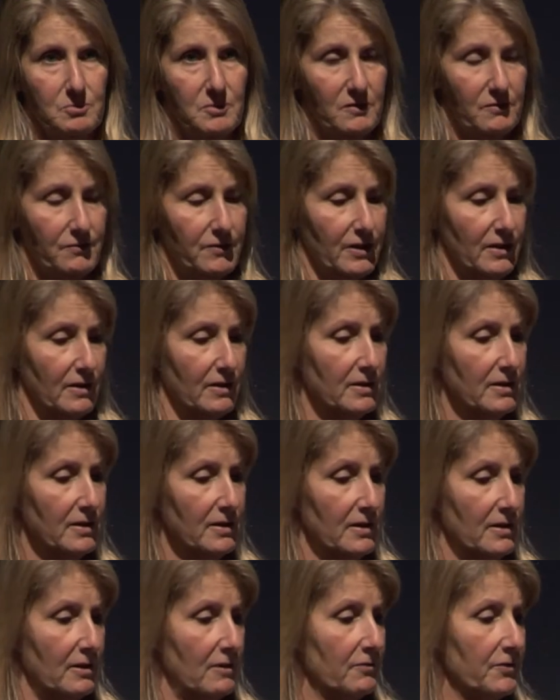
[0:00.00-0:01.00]
of
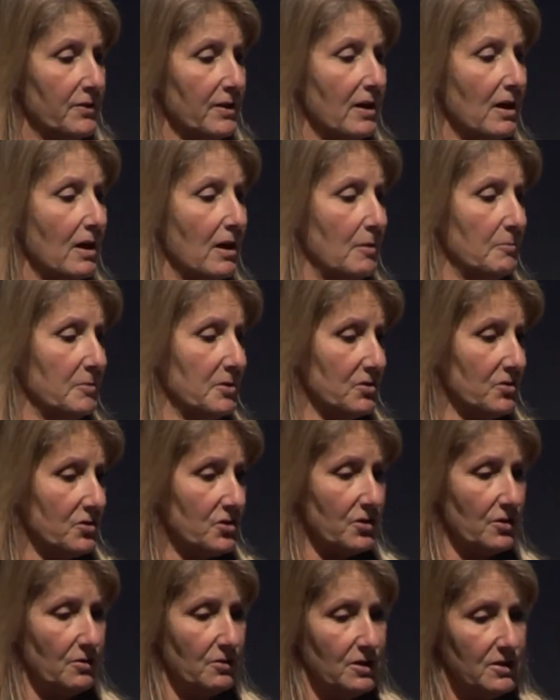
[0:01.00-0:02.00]
the garment,
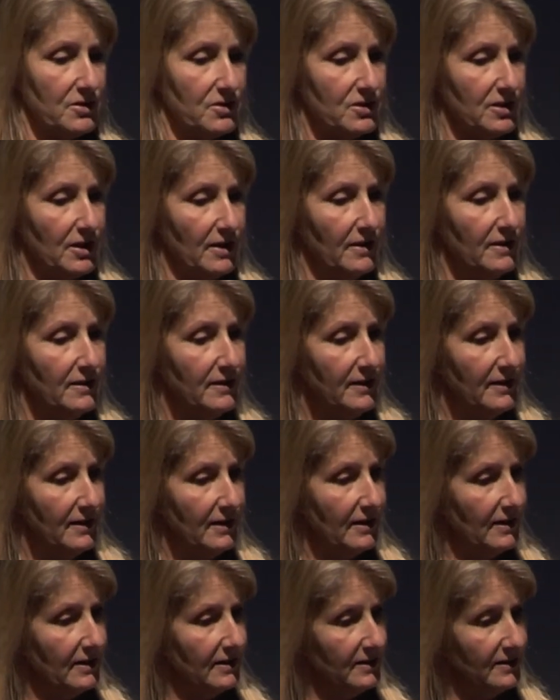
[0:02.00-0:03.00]
so that
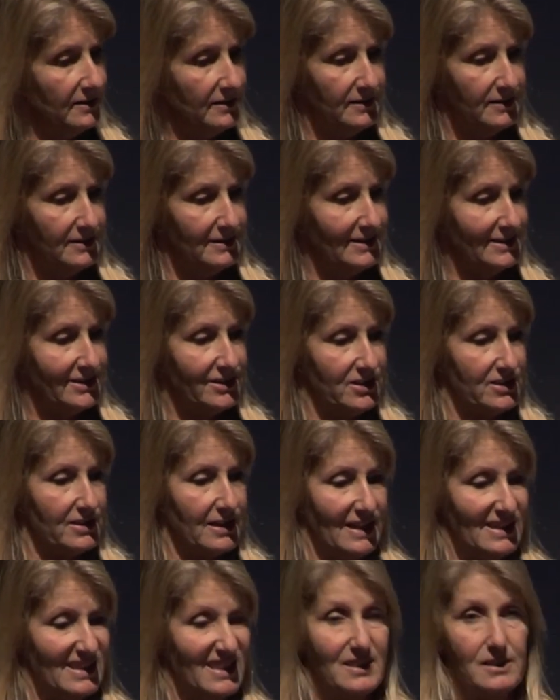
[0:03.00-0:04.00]
it just
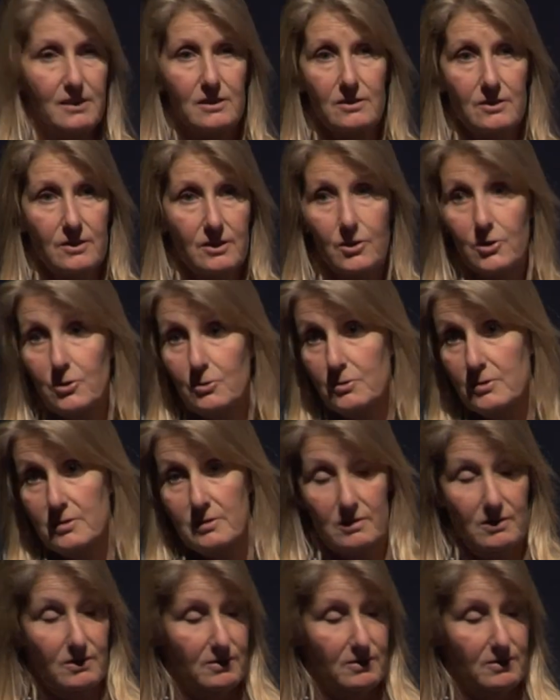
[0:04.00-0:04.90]
added the cute